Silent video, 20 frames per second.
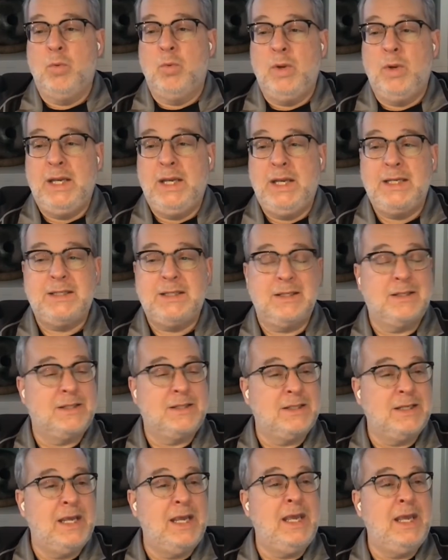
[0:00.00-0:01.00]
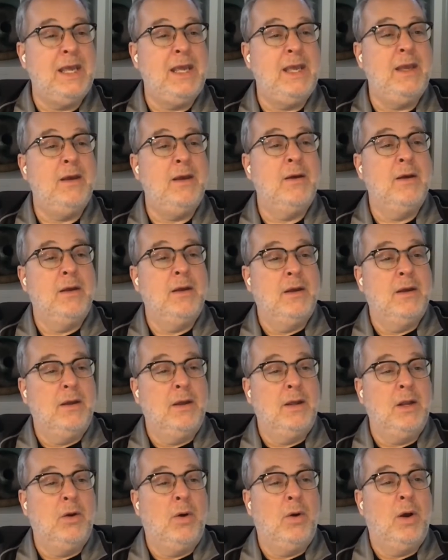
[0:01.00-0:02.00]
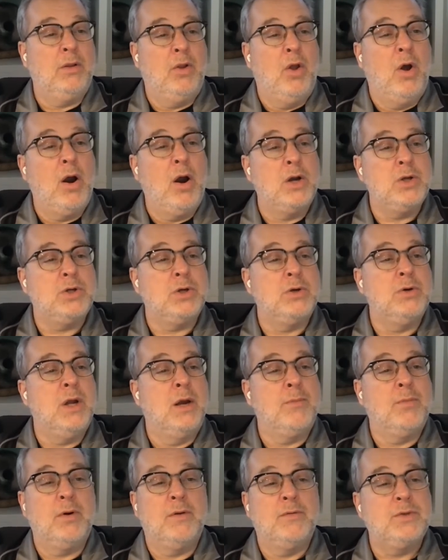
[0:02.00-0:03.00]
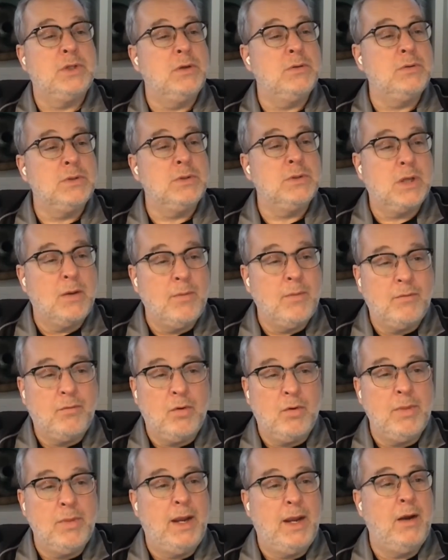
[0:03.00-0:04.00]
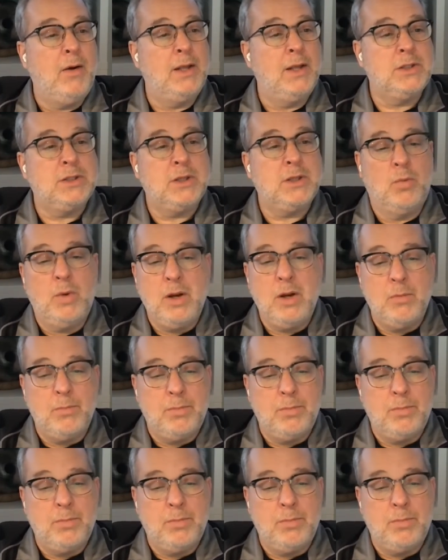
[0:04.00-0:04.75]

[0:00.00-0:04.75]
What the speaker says: We need to see, a larger number of students coming from there. And so we